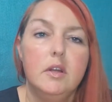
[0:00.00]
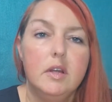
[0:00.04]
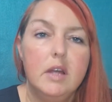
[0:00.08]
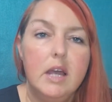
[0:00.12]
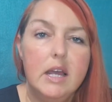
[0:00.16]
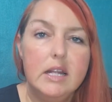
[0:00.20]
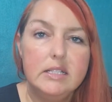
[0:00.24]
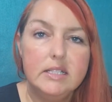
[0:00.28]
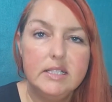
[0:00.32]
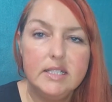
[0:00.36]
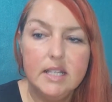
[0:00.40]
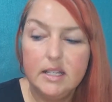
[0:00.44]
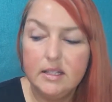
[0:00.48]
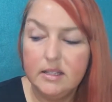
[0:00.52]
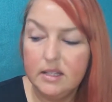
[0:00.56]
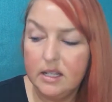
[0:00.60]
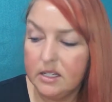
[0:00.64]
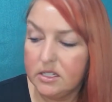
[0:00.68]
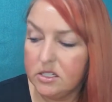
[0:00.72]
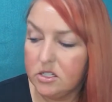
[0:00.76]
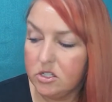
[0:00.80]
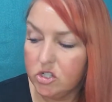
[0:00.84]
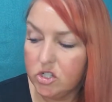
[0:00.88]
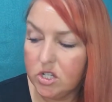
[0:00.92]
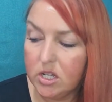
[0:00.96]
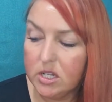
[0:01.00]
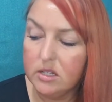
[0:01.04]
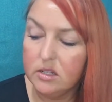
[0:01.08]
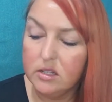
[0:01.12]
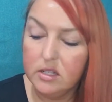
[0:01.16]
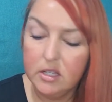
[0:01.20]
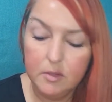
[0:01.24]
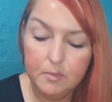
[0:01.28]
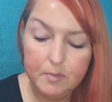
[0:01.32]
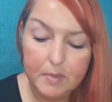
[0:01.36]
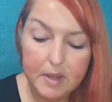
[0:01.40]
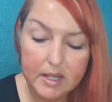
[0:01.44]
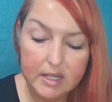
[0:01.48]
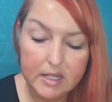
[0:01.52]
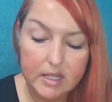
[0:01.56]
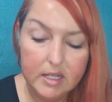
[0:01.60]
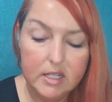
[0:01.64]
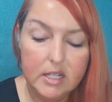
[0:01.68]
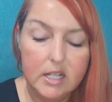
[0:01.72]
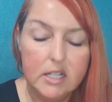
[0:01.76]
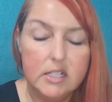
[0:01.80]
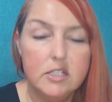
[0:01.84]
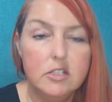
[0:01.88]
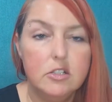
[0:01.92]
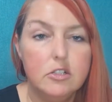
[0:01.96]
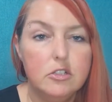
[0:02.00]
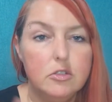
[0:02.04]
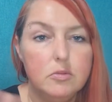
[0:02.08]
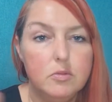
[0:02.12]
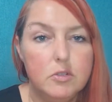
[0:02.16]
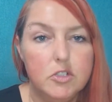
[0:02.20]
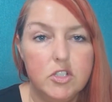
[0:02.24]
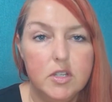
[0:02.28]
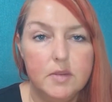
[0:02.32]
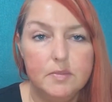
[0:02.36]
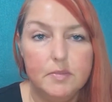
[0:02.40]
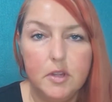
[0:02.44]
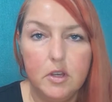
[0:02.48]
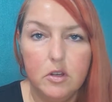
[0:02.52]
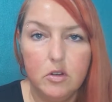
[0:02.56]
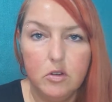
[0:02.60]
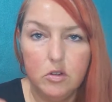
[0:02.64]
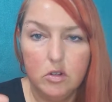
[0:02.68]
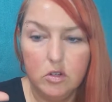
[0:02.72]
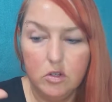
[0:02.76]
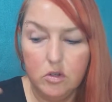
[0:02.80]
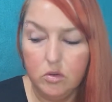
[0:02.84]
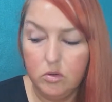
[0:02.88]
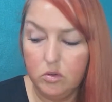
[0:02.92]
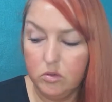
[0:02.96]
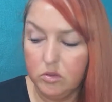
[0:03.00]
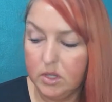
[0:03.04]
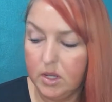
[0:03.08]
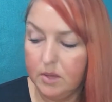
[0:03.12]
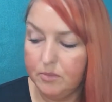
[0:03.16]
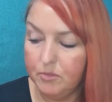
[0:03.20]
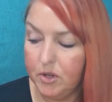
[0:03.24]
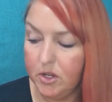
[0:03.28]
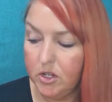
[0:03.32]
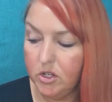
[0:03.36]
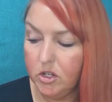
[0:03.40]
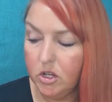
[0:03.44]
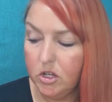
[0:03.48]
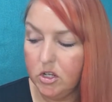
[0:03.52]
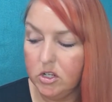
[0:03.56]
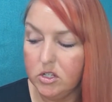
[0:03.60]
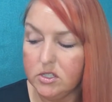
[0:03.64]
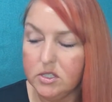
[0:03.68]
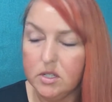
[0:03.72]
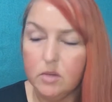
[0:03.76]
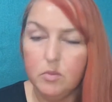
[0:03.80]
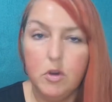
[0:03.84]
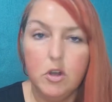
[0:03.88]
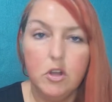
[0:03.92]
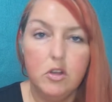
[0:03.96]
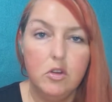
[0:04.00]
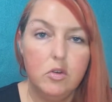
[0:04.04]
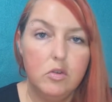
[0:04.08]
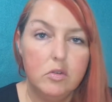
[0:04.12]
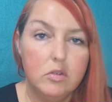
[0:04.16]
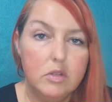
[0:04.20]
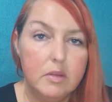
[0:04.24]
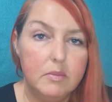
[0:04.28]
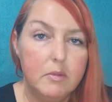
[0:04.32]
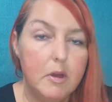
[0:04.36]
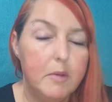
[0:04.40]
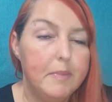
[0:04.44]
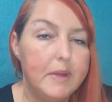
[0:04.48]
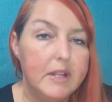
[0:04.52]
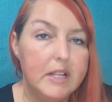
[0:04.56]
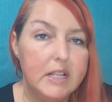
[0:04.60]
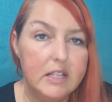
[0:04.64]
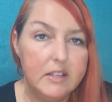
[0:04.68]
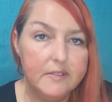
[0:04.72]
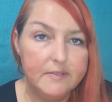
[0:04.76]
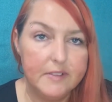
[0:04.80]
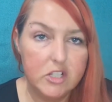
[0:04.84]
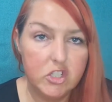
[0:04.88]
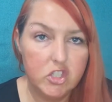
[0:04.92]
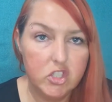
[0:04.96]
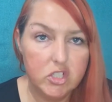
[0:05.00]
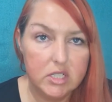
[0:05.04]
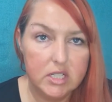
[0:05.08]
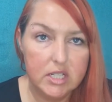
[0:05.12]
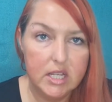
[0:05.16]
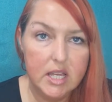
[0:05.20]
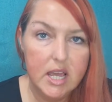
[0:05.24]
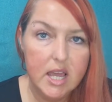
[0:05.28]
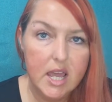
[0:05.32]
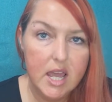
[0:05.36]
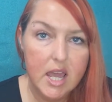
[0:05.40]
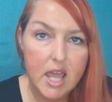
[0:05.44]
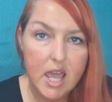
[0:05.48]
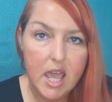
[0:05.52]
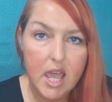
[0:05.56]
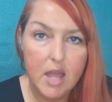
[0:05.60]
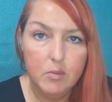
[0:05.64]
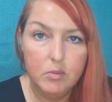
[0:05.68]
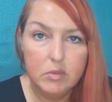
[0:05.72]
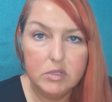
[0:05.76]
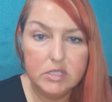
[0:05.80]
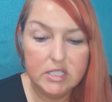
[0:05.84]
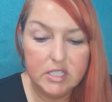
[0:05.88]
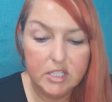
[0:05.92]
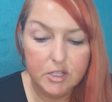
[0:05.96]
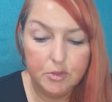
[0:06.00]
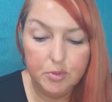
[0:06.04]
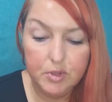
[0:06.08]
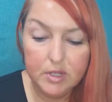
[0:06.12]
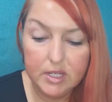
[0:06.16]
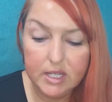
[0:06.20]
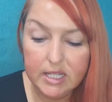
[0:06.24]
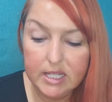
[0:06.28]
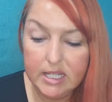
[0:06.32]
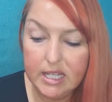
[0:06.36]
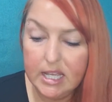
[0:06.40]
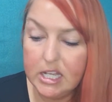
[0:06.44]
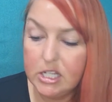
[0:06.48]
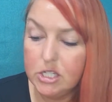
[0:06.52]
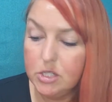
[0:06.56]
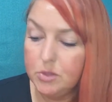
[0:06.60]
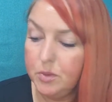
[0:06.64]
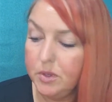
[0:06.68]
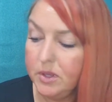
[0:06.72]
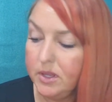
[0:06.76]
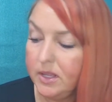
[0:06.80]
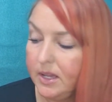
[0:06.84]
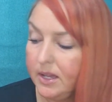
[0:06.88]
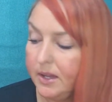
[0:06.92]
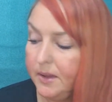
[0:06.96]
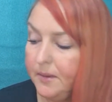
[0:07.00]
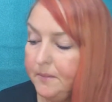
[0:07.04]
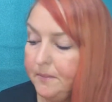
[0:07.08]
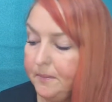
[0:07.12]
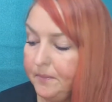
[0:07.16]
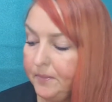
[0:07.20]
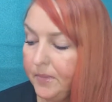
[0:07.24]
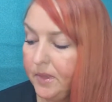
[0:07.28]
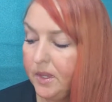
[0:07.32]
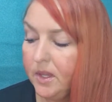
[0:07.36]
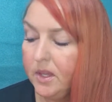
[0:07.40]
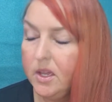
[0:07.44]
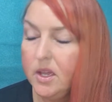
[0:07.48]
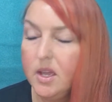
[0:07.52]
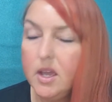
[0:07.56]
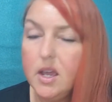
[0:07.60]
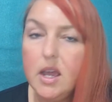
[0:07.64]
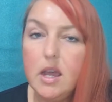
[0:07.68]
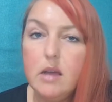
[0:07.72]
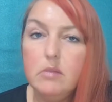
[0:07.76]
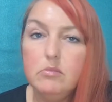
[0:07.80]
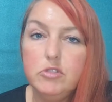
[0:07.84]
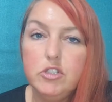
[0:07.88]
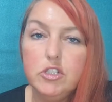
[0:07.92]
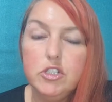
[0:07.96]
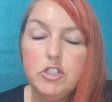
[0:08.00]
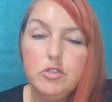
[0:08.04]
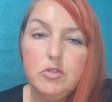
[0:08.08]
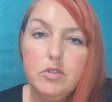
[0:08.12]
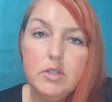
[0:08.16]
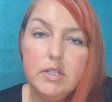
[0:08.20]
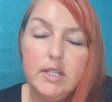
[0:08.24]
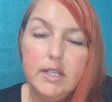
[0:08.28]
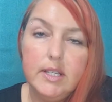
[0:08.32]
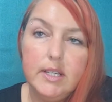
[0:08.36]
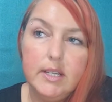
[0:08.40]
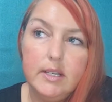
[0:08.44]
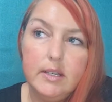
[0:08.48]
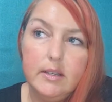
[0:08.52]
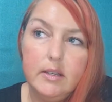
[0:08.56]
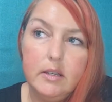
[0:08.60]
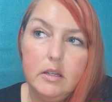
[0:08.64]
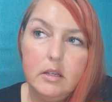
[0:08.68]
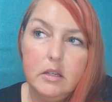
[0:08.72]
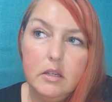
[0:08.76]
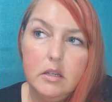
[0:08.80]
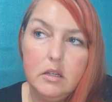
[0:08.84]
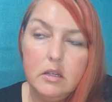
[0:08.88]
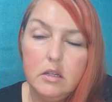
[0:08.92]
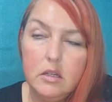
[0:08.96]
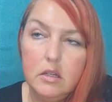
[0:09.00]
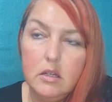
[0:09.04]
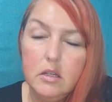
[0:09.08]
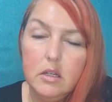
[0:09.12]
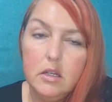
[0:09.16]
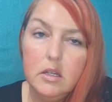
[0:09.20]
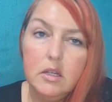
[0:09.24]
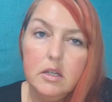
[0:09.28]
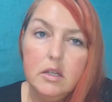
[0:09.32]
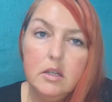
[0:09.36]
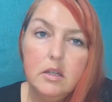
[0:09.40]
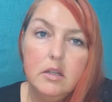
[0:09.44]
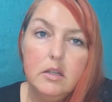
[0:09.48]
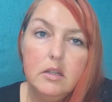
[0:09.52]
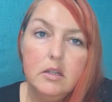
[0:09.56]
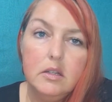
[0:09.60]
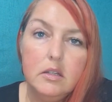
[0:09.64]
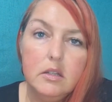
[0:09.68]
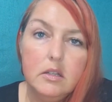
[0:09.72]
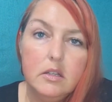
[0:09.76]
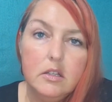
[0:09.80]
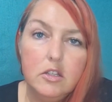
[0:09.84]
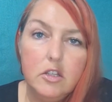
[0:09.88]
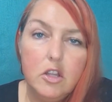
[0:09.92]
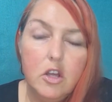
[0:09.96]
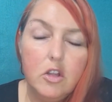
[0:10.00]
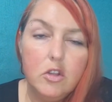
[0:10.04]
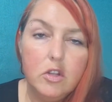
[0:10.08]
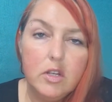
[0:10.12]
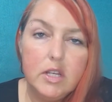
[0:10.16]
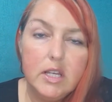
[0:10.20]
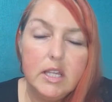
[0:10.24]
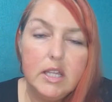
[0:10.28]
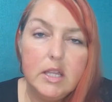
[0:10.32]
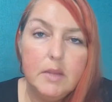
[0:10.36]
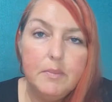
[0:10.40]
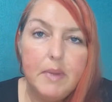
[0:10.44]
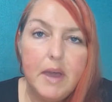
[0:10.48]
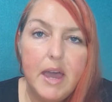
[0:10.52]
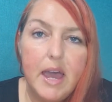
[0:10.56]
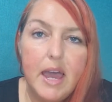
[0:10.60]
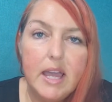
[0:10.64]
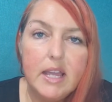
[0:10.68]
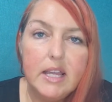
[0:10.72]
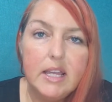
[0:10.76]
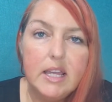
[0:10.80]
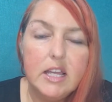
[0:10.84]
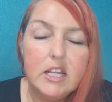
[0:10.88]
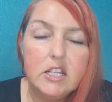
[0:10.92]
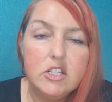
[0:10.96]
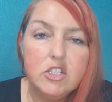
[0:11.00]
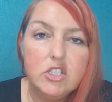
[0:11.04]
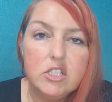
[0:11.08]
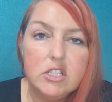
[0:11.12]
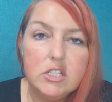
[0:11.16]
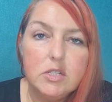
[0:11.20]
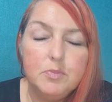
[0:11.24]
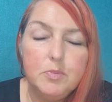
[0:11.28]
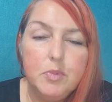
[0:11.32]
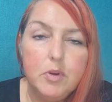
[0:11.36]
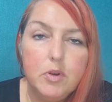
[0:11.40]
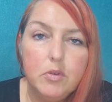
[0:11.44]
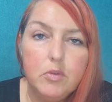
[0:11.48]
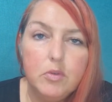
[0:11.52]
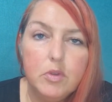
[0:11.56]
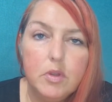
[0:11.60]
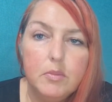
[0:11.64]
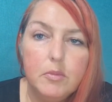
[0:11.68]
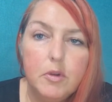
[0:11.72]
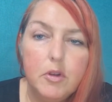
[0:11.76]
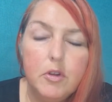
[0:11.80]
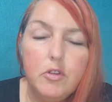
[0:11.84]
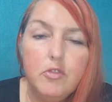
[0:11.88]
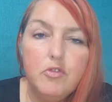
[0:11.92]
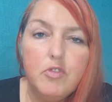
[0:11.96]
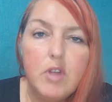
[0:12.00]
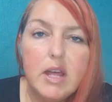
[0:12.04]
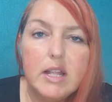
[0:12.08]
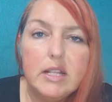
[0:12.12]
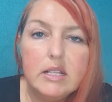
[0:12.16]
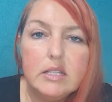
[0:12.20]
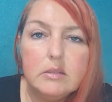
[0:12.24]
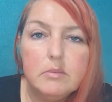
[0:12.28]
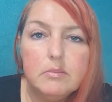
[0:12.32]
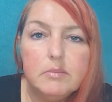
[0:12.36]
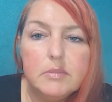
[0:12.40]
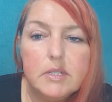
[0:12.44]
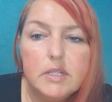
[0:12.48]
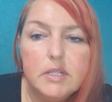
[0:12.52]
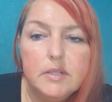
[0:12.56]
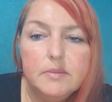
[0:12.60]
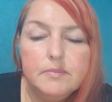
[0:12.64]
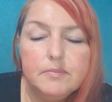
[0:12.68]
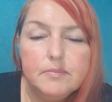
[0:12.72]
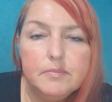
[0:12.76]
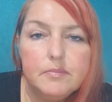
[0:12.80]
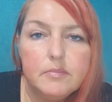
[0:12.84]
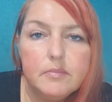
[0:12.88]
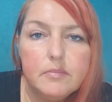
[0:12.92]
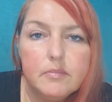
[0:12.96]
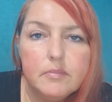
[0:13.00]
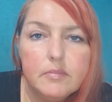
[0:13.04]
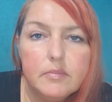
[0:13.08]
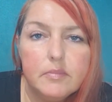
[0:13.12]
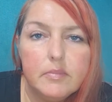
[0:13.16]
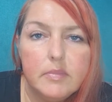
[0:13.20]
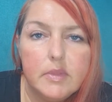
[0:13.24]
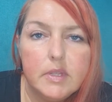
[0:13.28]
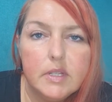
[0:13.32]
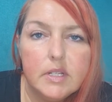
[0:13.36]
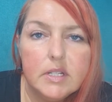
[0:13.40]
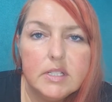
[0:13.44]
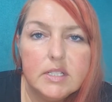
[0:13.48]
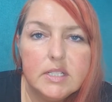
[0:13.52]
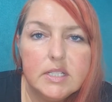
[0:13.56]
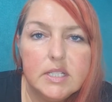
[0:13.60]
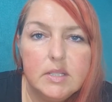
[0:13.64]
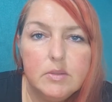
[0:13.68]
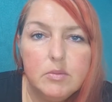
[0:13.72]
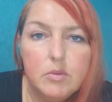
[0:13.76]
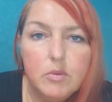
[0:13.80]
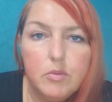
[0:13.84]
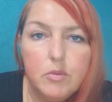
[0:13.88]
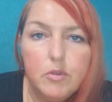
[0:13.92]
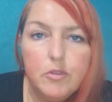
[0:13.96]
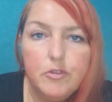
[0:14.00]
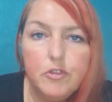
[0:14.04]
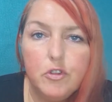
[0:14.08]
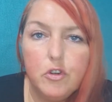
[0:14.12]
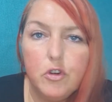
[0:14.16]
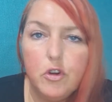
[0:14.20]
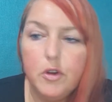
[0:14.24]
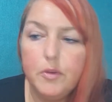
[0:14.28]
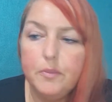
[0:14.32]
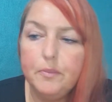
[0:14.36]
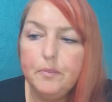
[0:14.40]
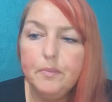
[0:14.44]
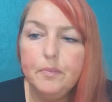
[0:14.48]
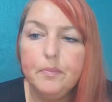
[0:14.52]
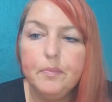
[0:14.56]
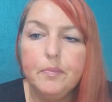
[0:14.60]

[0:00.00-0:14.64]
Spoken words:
Inside this there's a clear bag of crystals, which I'm not going to hold up right now because I want to hold them up individually, and we'll see if we can guess what they are. I'm just going to not look at the bag and just pull them out randomly. See what we've got.